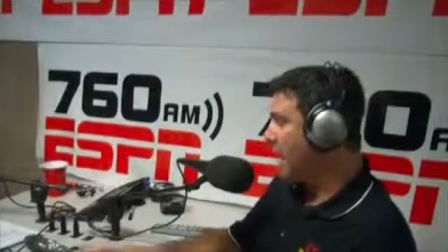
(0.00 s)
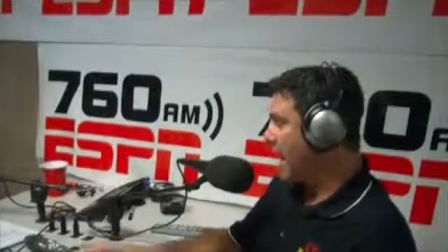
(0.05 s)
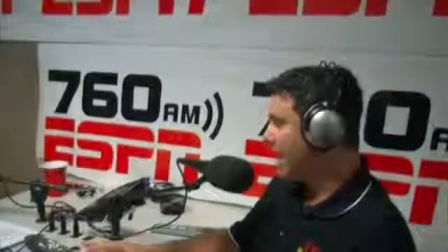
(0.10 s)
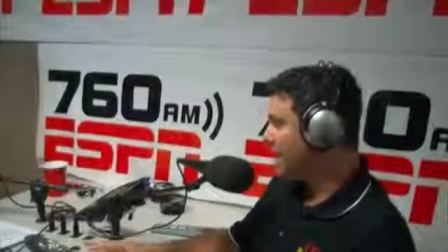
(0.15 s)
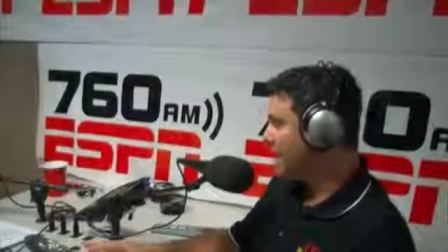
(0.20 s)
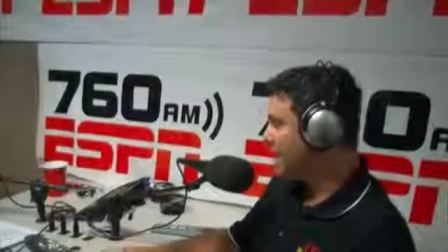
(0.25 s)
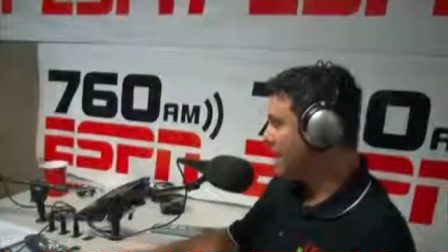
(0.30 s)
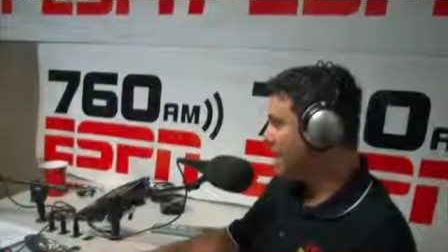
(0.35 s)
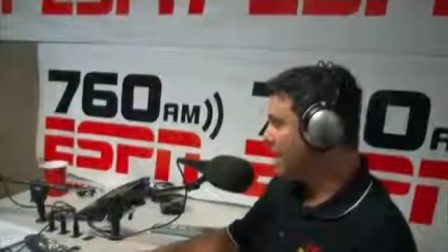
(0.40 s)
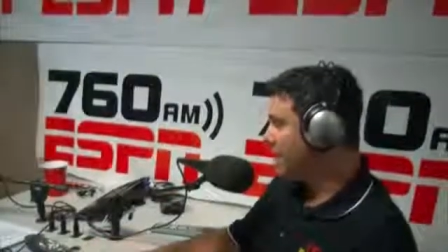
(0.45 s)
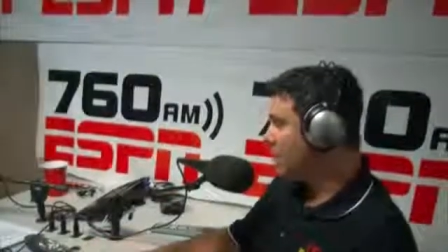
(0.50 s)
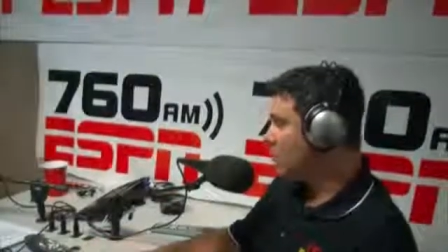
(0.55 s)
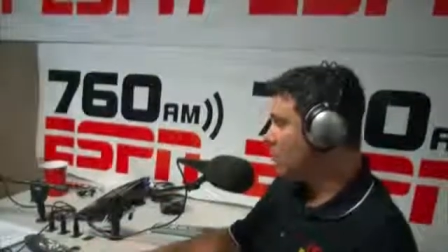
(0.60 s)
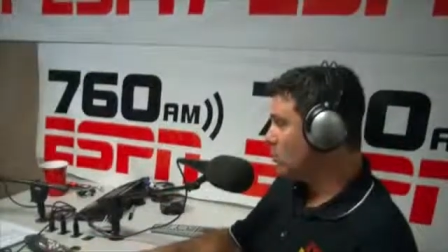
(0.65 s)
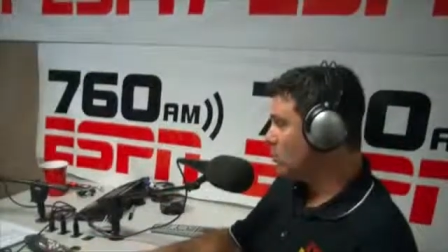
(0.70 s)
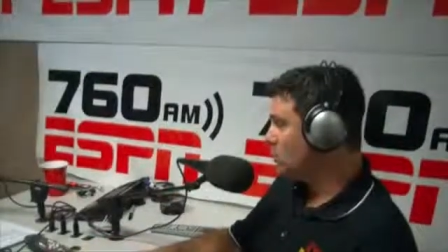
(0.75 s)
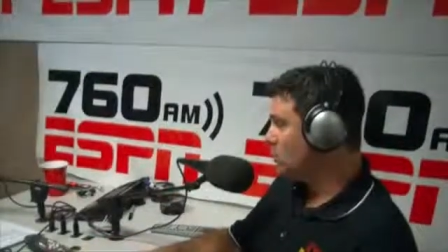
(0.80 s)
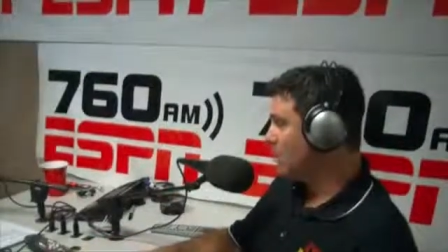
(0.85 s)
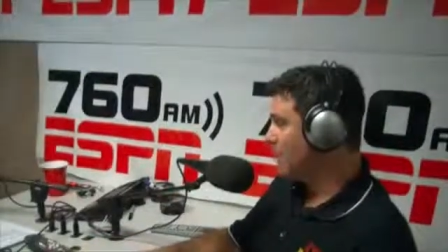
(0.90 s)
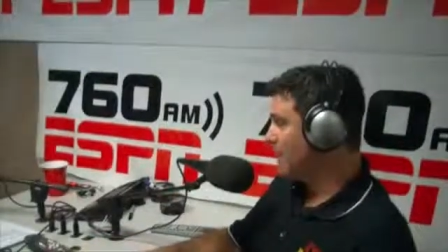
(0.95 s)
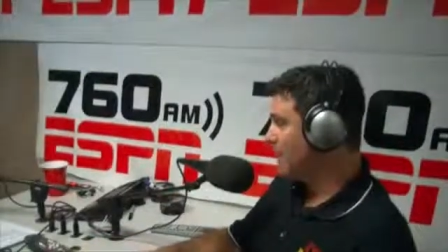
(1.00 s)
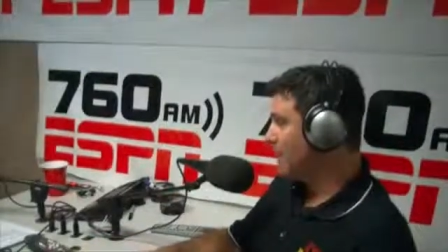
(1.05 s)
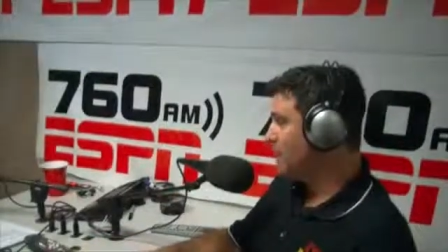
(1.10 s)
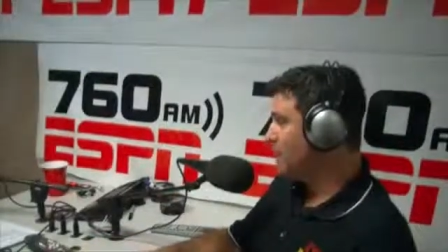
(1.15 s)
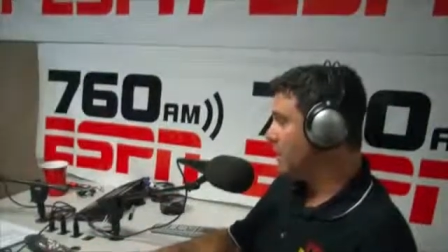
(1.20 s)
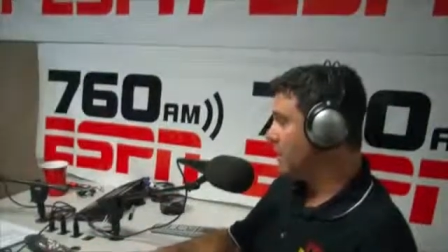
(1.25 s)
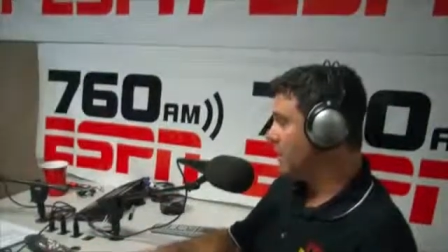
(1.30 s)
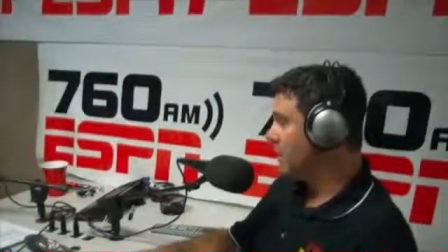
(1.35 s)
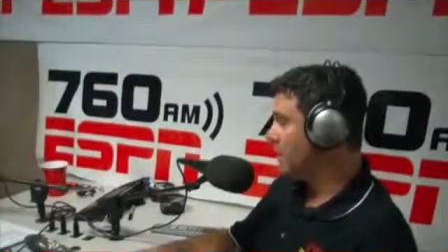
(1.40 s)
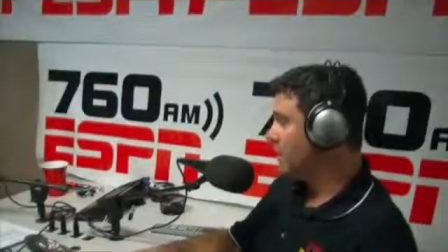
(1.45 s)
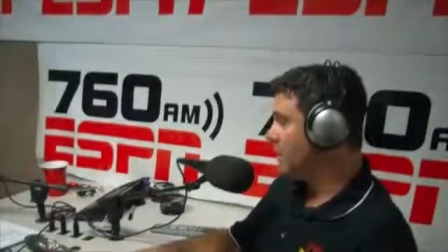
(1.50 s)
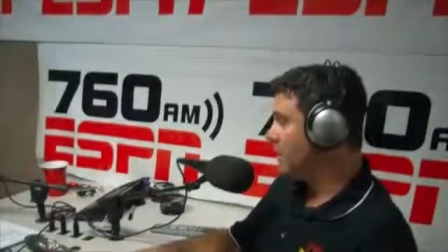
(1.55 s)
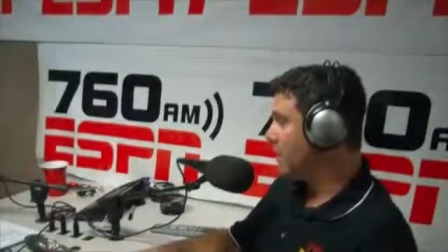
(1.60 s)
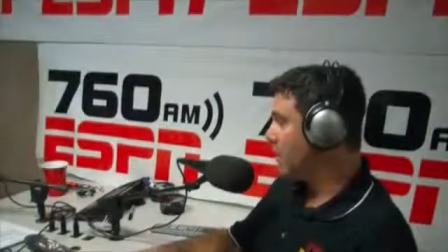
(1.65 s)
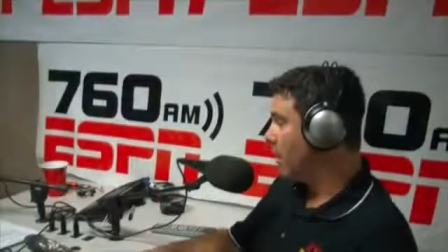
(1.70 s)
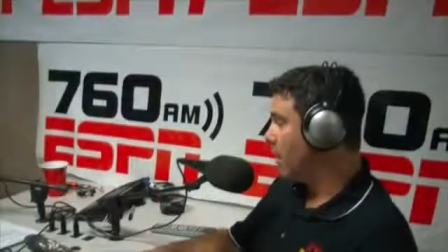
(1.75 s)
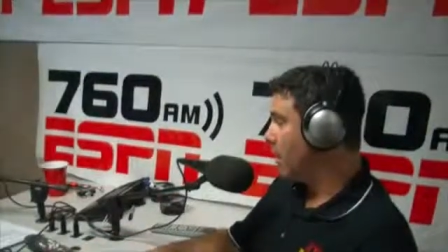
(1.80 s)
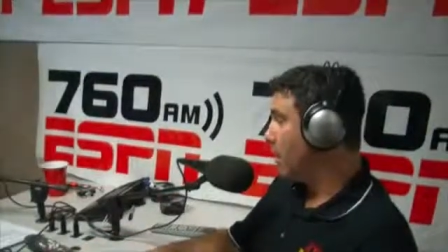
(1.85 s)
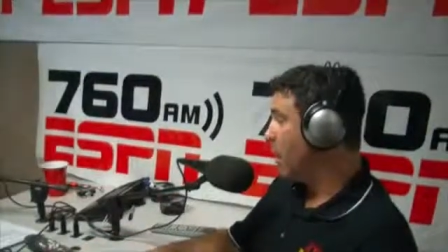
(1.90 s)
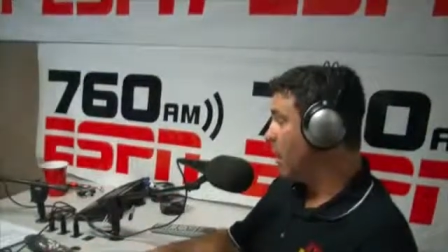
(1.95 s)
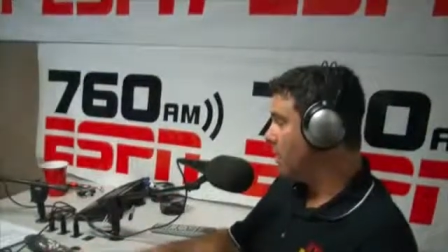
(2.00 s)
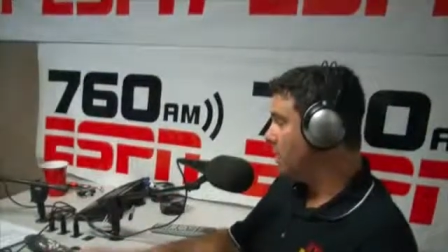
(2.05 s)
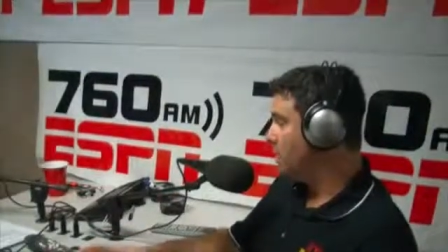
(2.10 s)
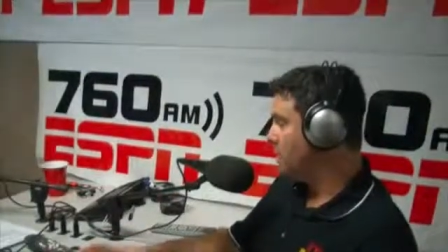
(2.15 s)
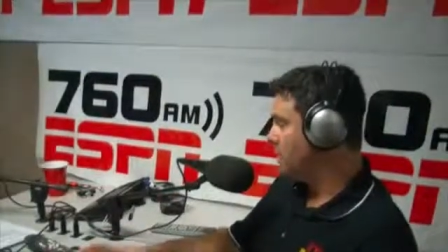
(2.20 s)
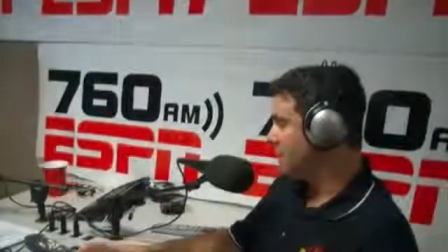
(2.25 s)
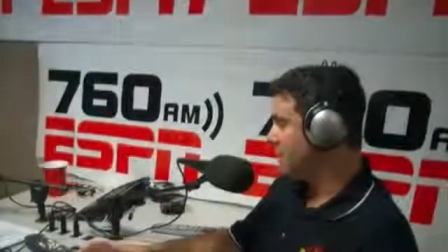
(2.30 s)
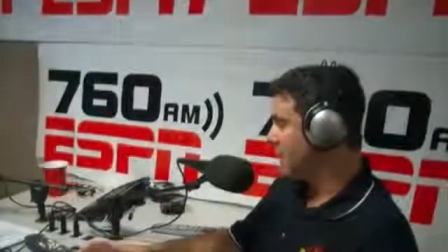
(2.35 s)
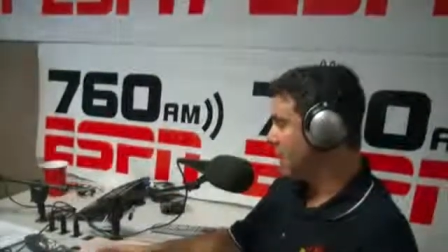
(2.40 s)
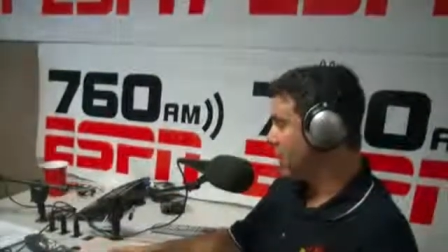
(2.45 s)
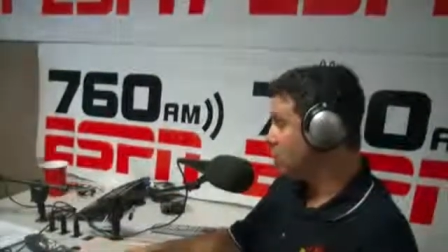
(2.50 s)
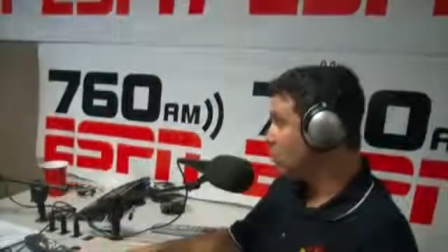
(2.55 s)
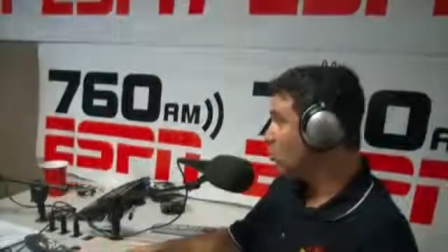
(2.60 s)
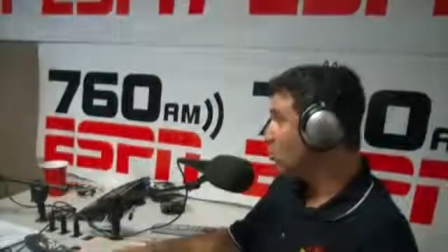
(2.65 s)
I think it was obviously a